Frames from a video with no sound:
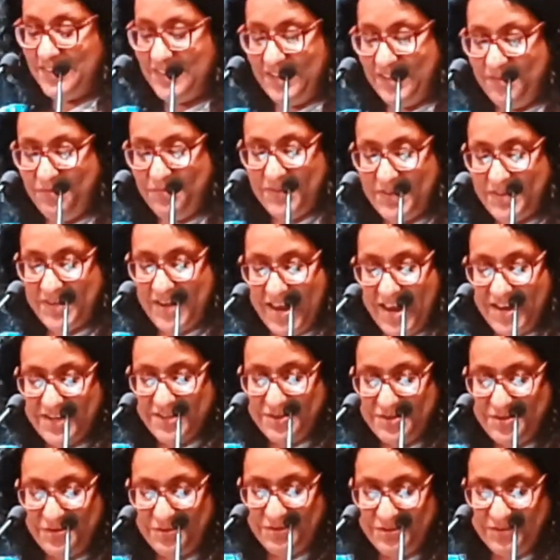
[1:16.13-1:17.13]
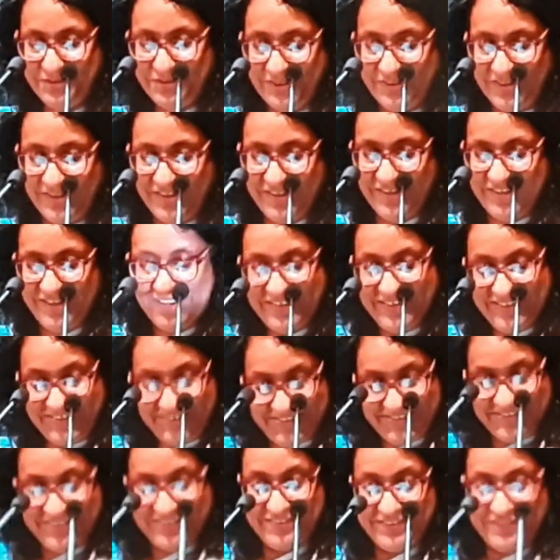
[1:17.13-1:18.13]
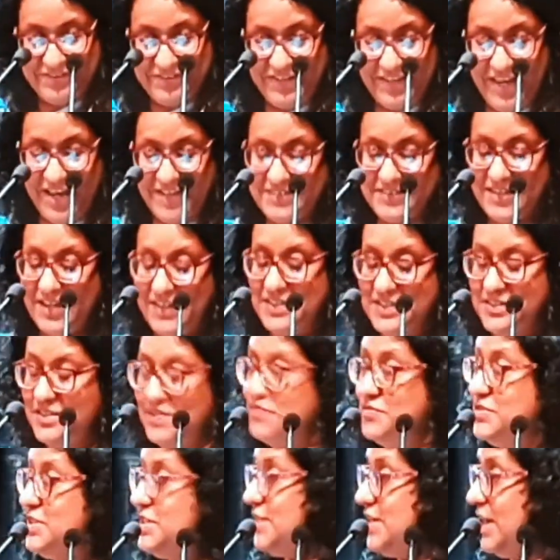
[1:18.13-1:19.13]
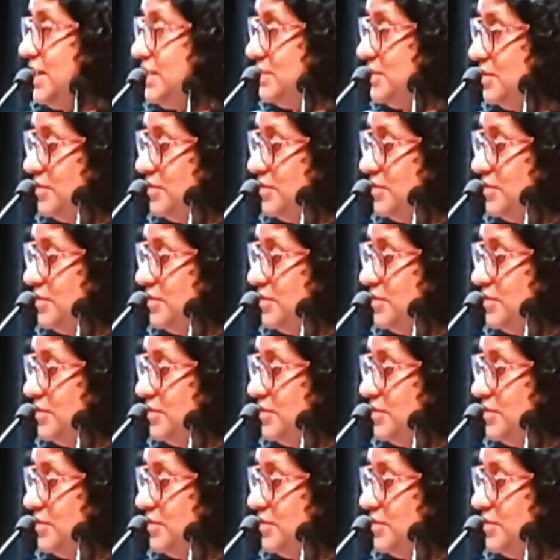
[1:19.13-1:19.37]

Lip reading: Fernando, the Executive Director of